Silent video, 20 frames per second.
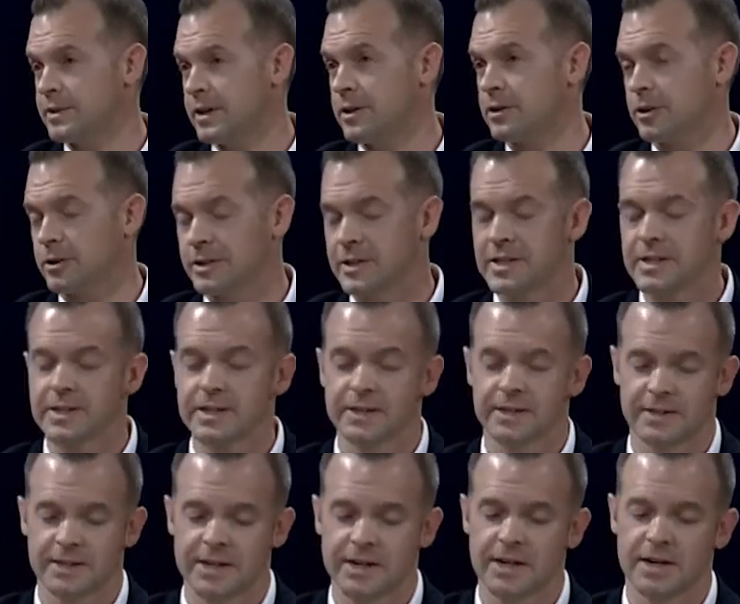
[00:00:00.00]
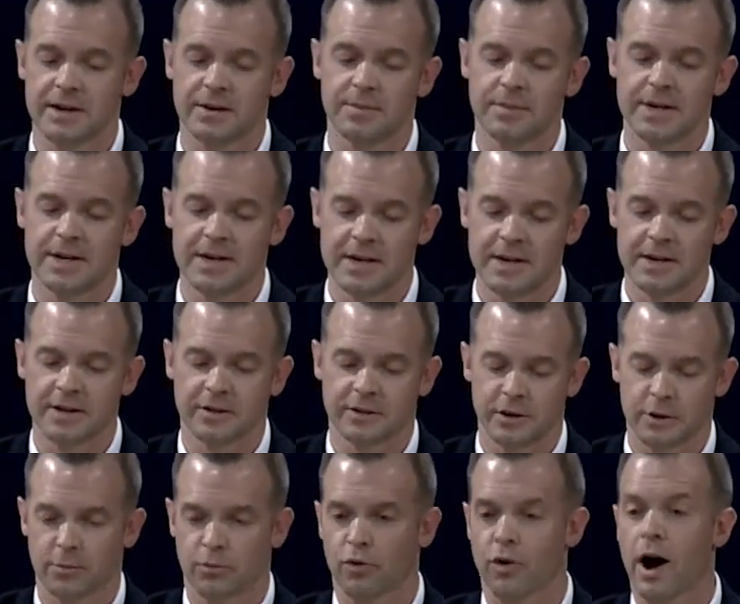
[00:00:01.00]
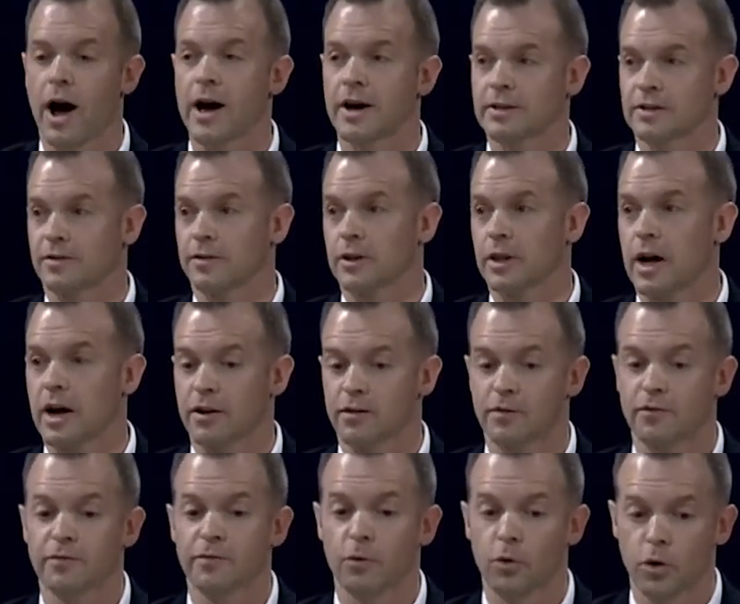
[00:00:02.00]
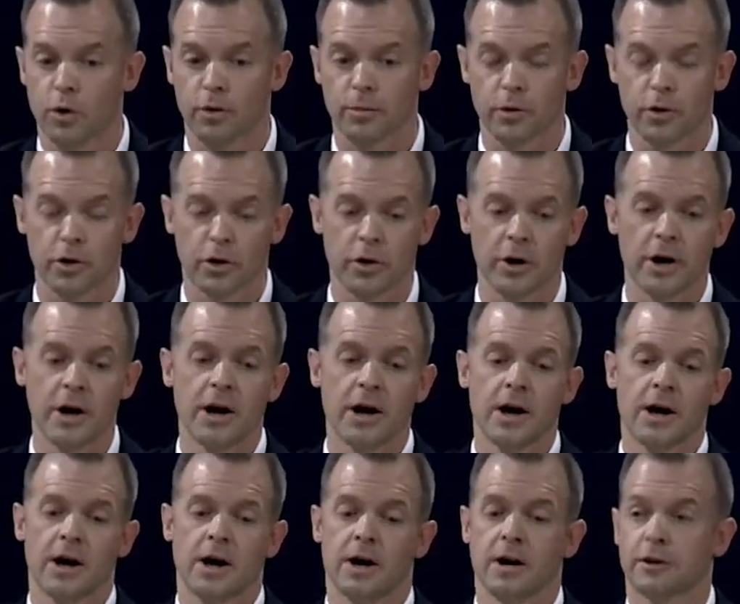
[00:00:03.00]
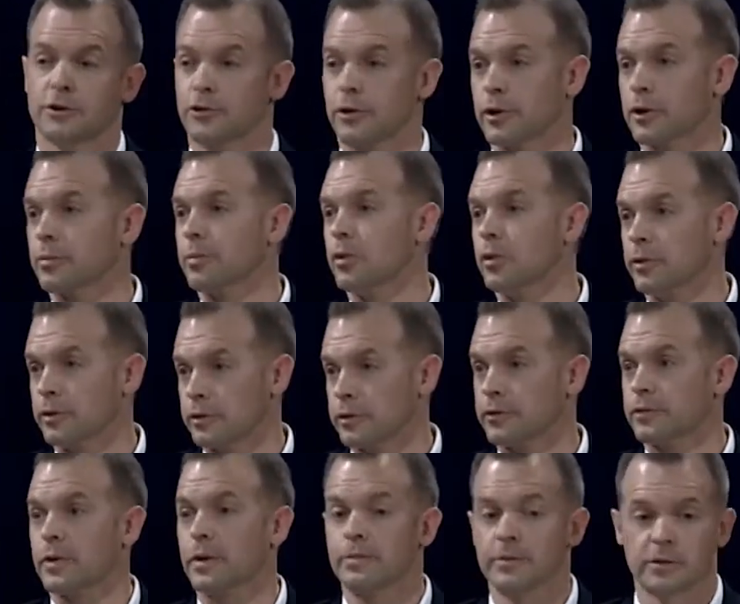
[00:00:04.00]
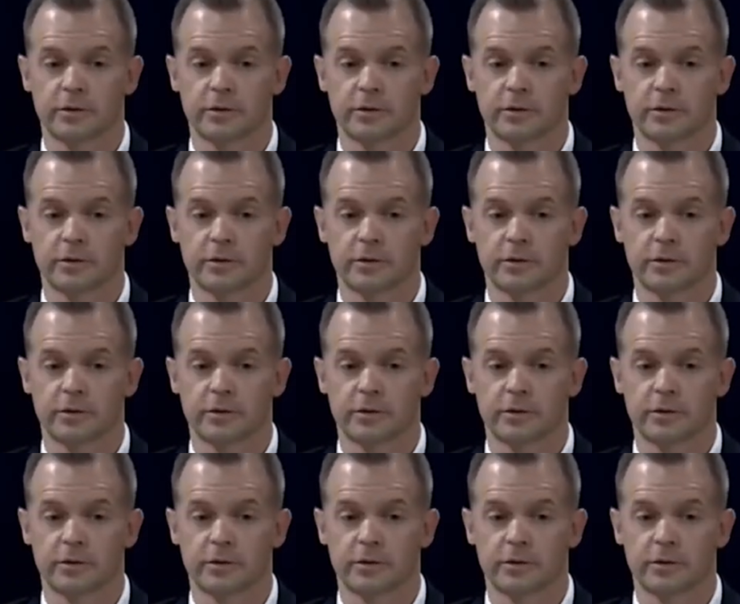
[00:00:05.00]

HRT team is comprised of a lot of former trigger pullers from the